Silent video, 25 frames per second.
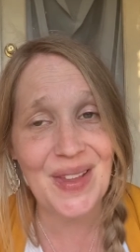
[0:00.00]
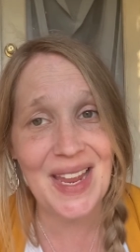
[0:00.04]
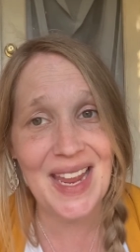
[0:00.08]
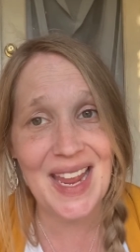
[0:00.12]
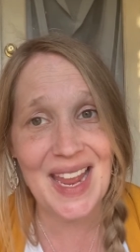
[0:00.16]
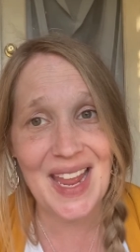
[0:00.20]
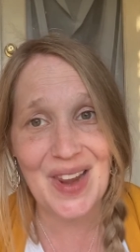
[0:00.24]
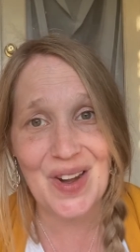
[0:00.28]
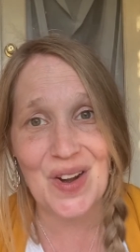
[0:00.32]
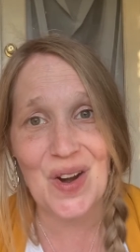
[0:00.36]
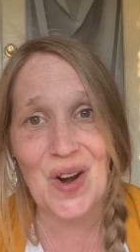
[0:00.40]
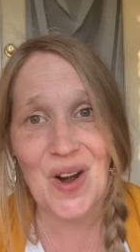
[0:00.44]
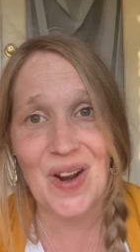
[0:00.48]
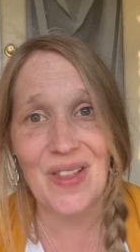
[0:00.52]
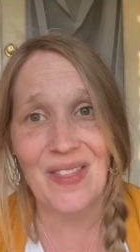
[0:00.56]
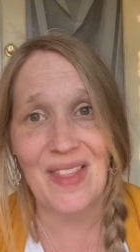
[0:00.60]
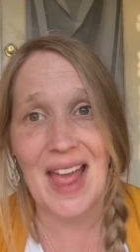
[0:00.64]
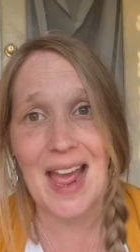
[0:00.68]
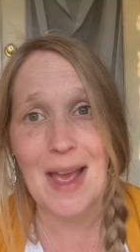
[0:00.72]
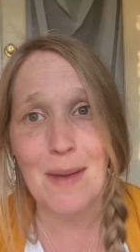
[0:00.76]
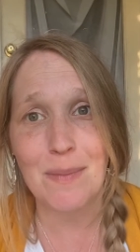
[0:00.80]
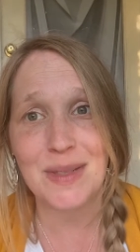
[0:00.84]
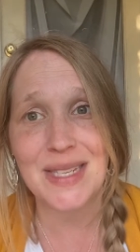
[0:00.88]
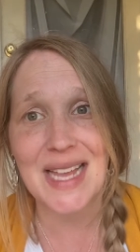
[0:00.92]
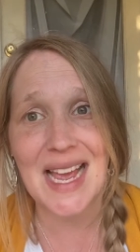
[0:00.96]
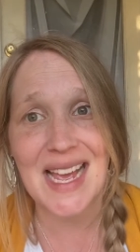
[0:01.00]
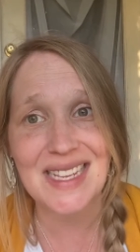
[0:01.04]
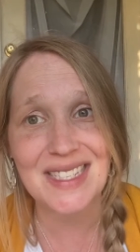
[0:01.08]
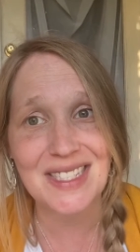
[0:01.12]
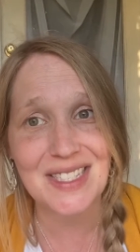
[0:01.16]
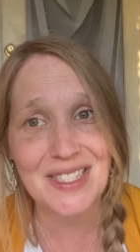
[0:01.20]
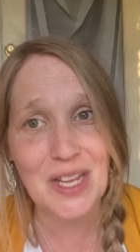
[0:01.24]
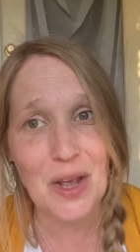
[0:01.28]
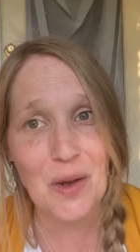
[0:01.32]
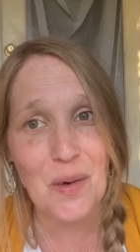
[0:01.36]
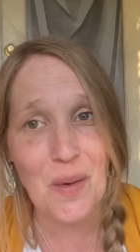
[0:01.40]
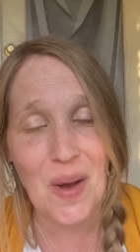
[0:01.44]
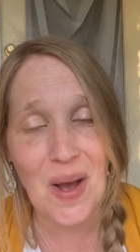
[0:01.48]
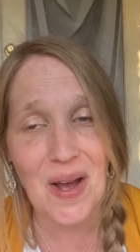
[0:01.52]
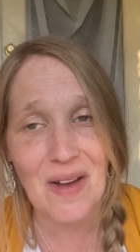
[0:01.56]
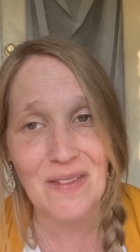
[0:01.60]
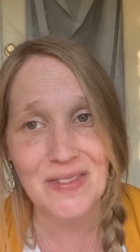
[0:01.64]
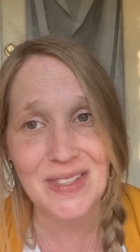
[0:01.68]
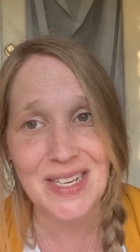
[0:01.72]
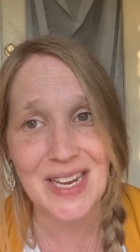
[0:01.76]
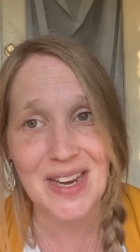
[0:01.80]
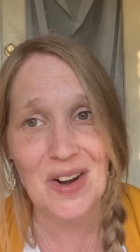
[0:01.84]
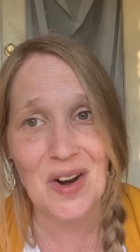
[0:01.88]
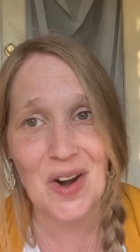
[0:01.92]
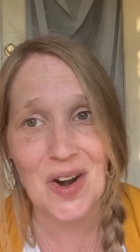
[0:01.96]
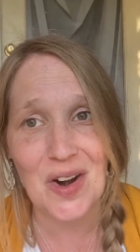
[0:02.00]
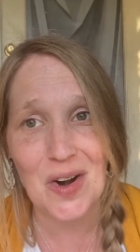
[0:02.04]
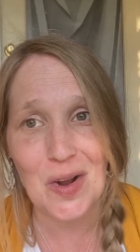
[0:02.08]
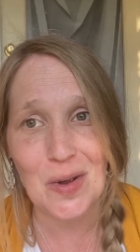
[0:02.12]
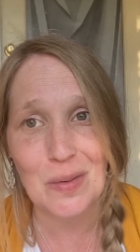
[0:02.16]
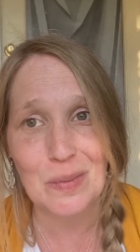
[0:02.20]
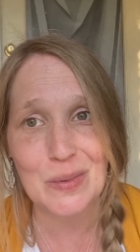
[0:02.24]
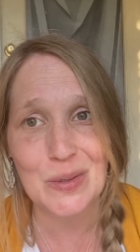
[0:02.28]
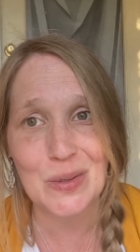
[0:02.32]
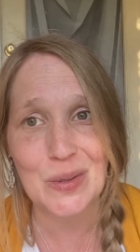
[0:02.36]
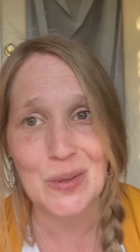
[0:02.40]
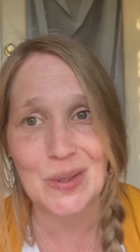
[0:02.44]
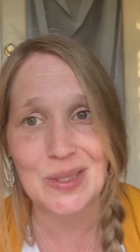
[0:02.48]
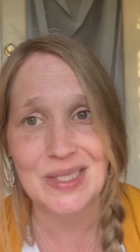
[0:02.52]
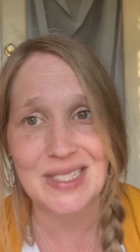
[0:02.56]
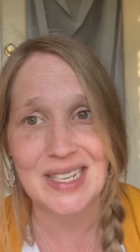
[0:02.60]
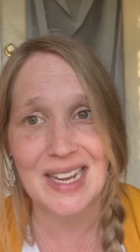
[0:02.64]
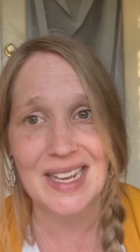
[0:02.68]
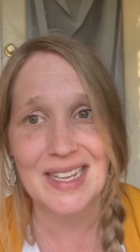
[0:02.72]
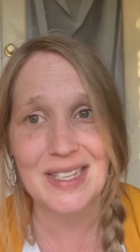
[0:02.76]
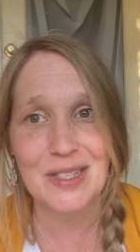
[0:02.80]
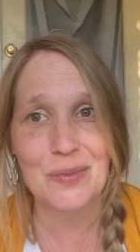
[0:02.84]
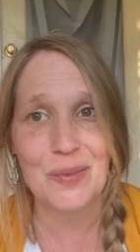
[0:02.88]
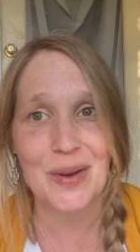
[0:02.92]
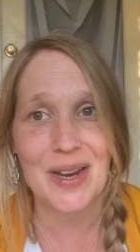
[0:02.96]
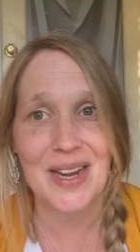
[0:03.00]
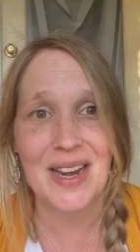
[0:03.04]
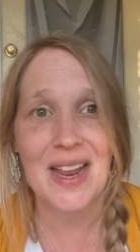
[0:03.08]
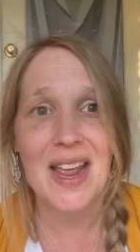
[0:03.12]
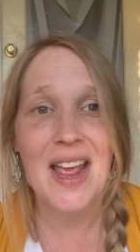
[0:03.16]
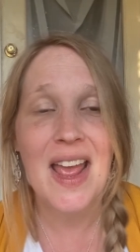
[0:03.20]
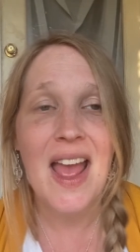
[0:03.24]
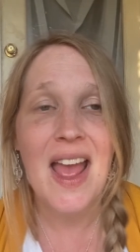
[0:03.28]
in our laps, as so often our homeschool does. When